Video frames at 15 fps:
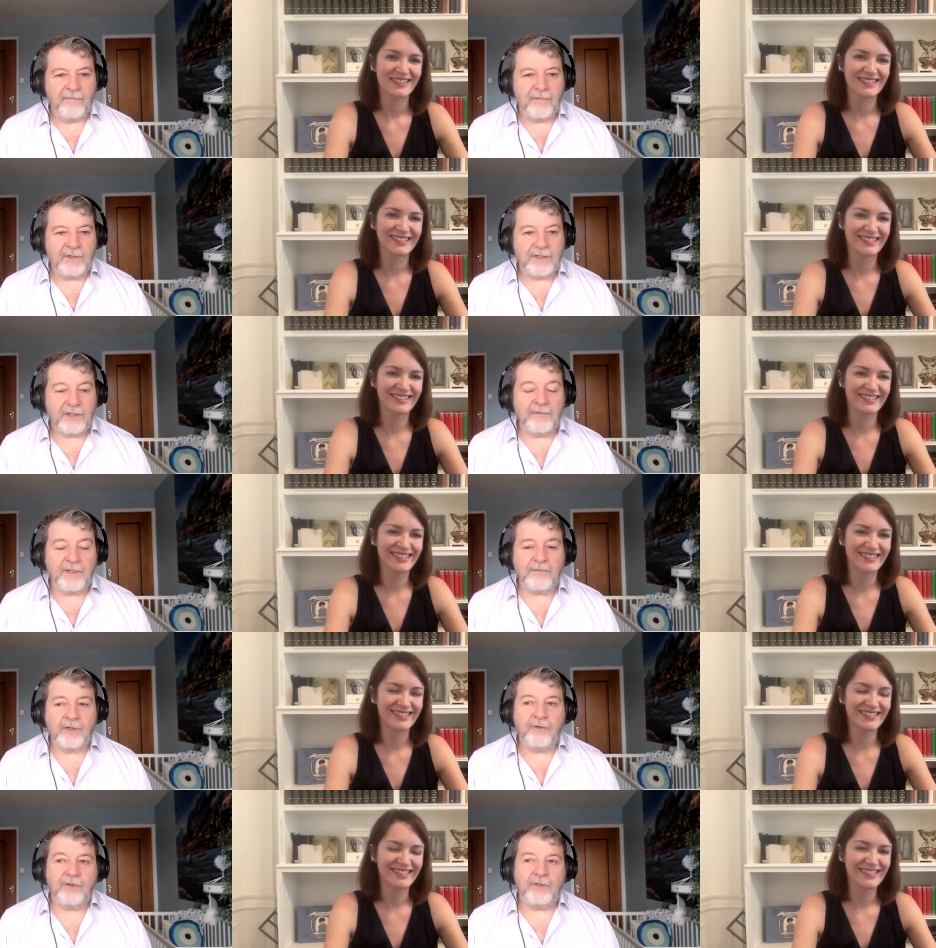
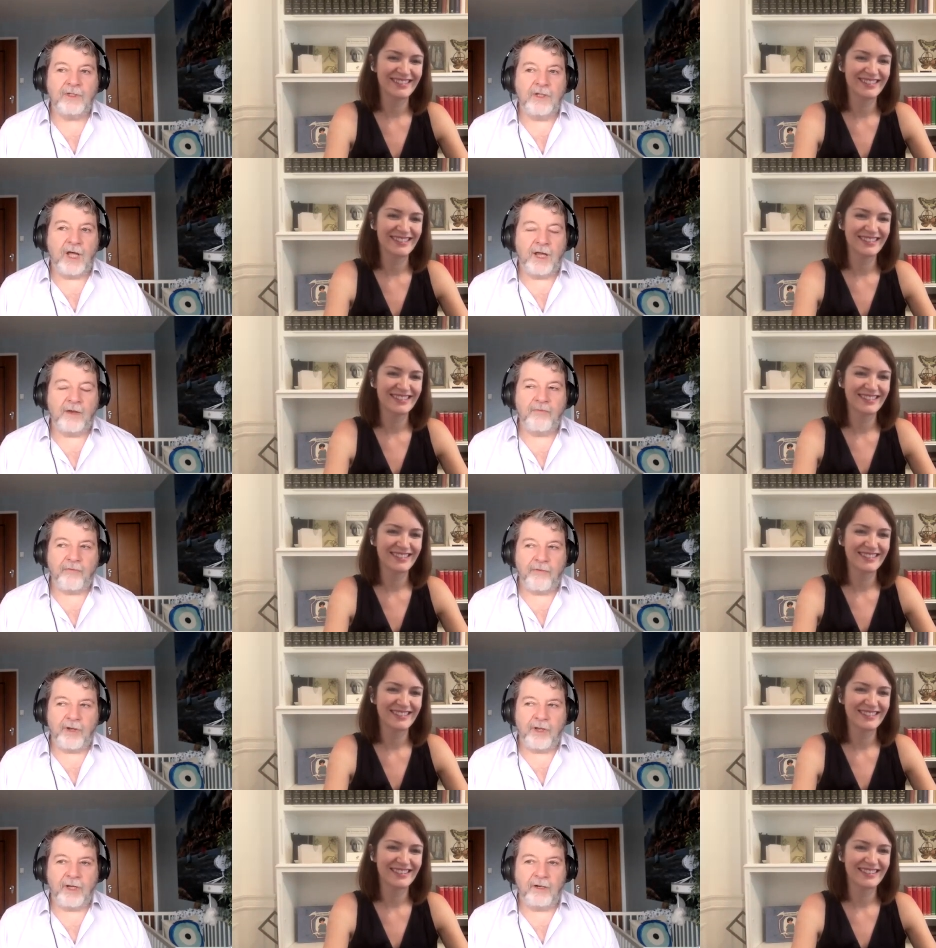Speaker 1: Sometimes I'll go to the
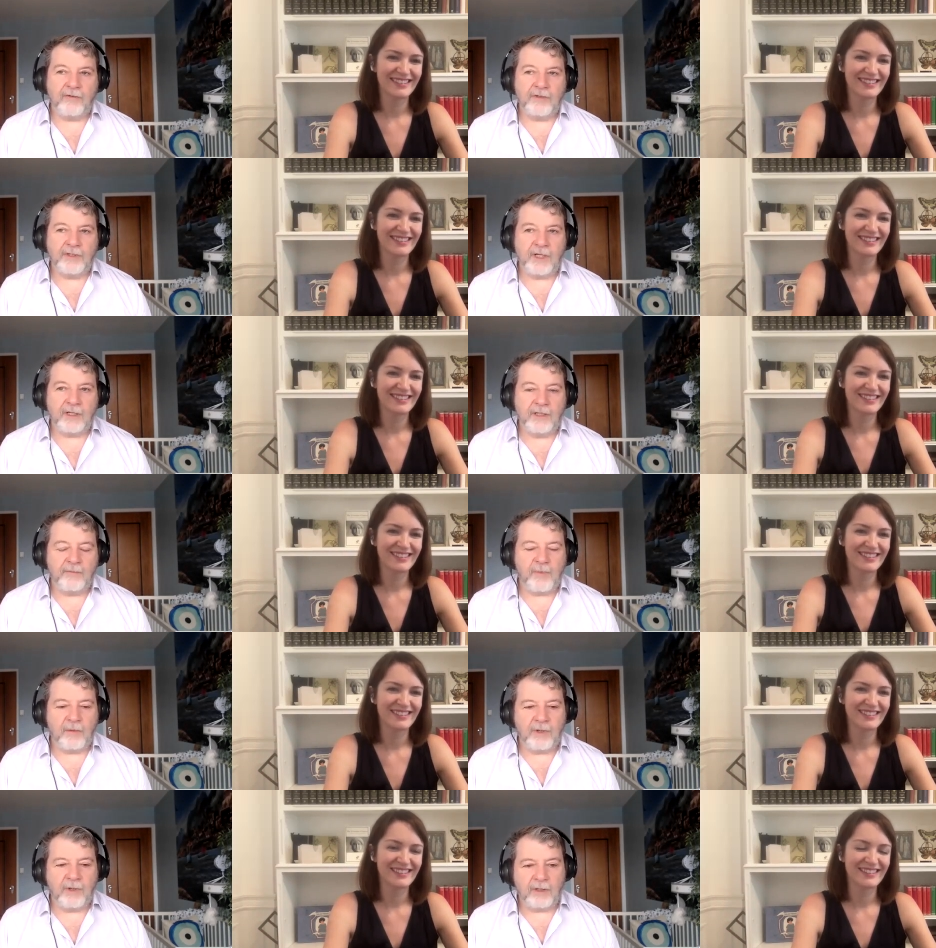library and I'll sit in the
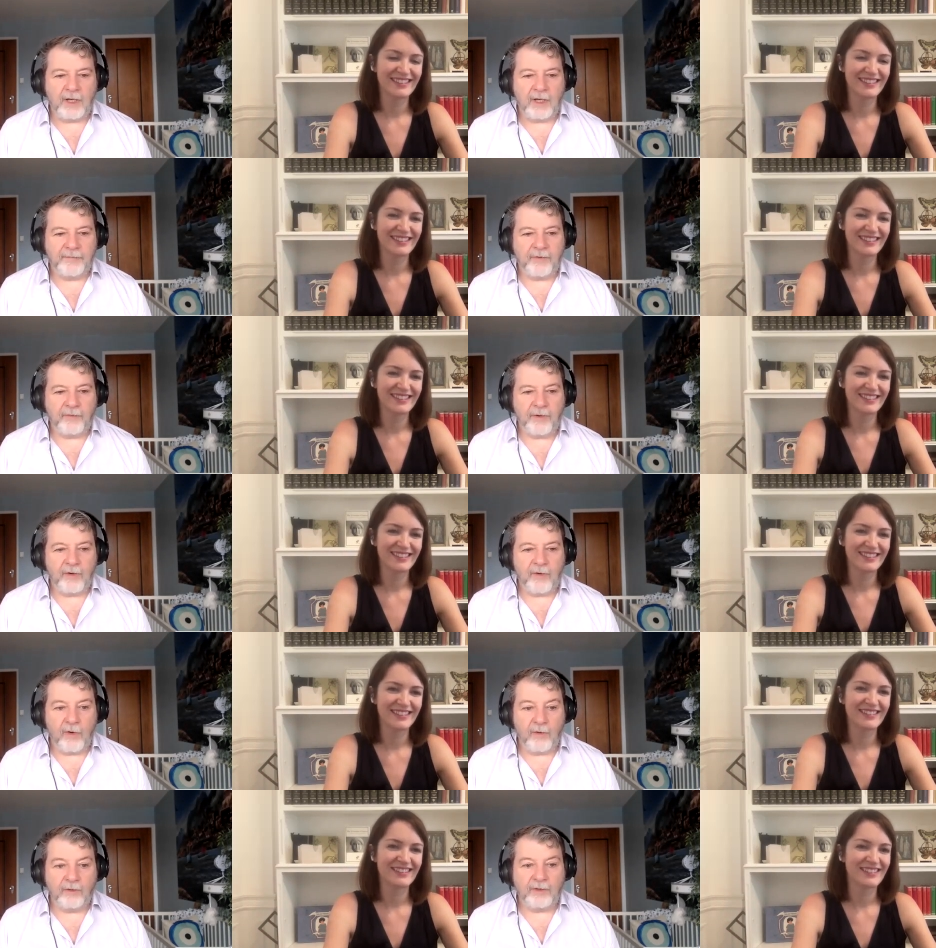public library
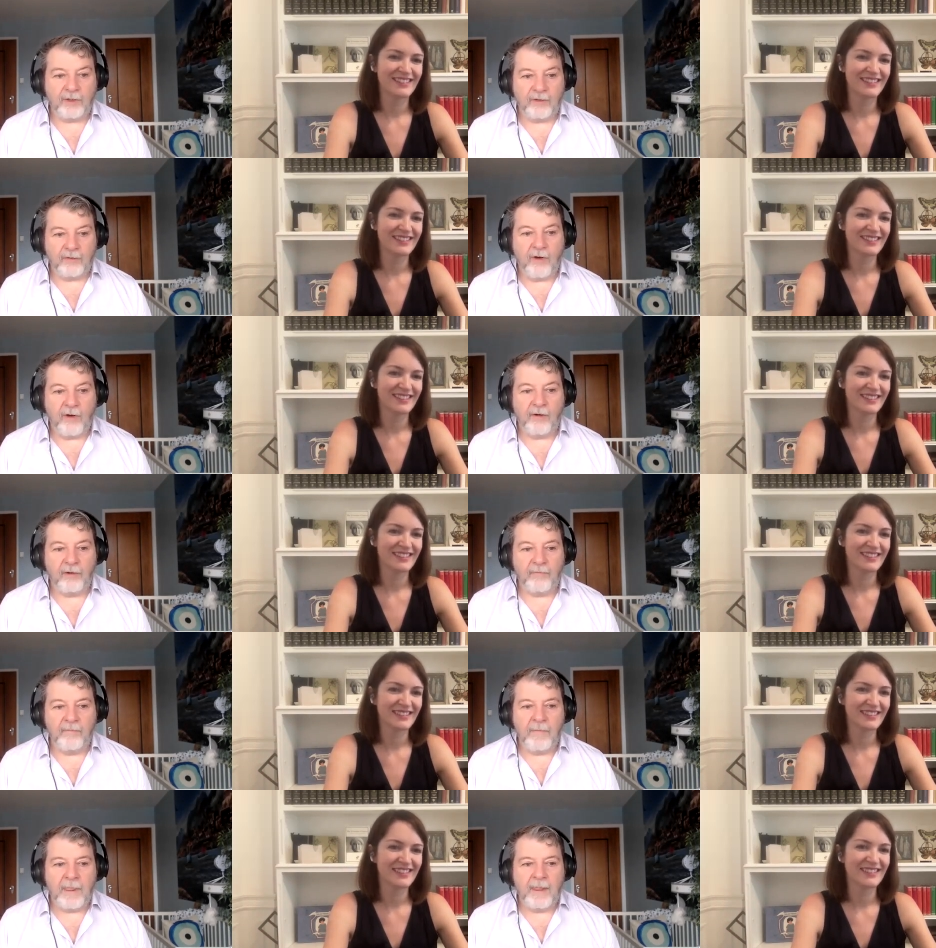all day
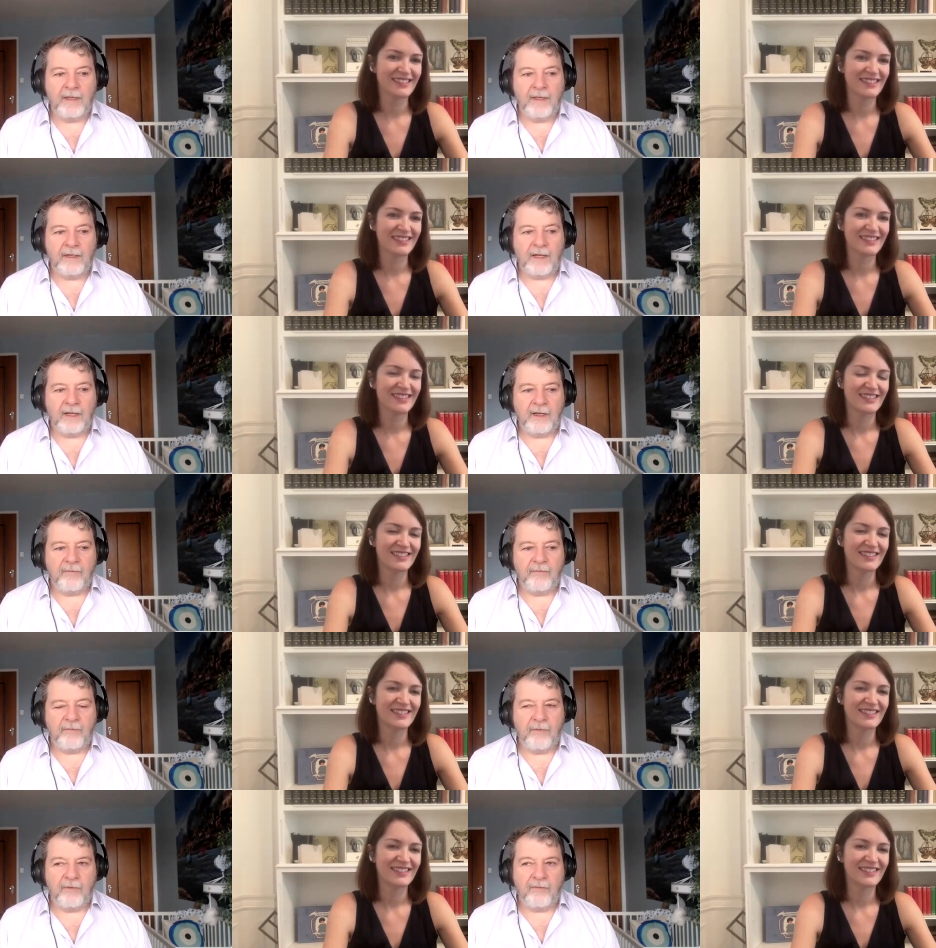long
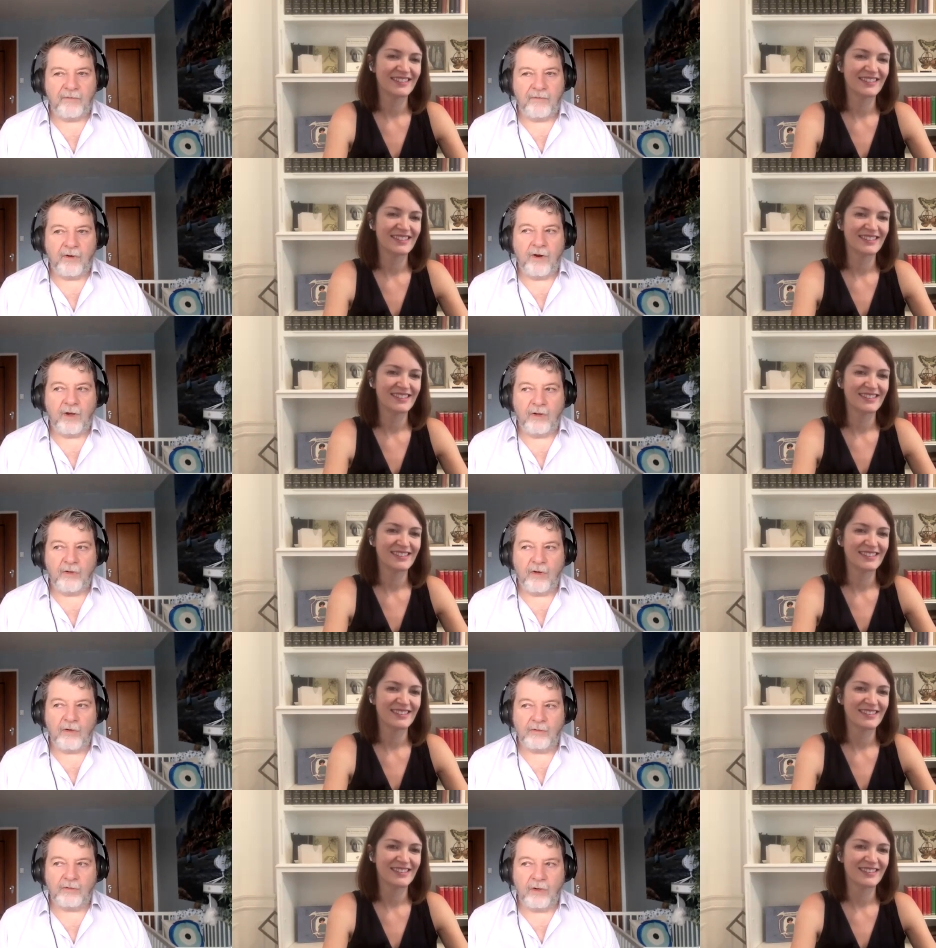um, for a
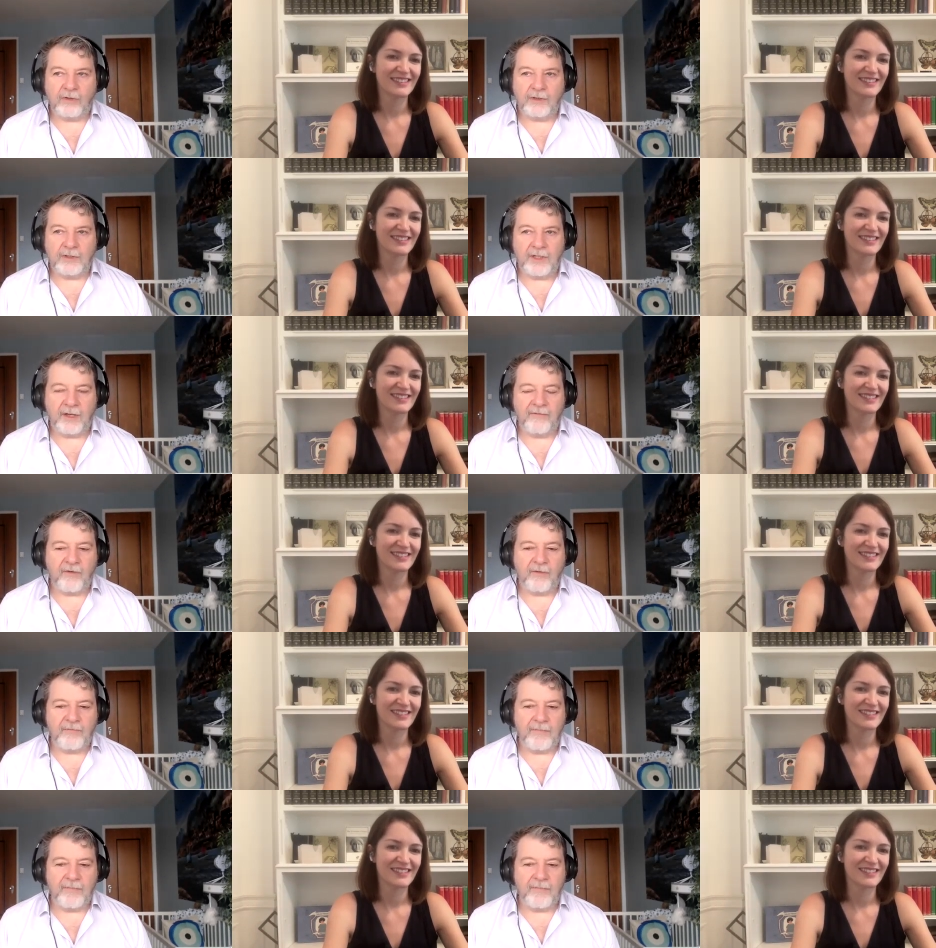long, long time, for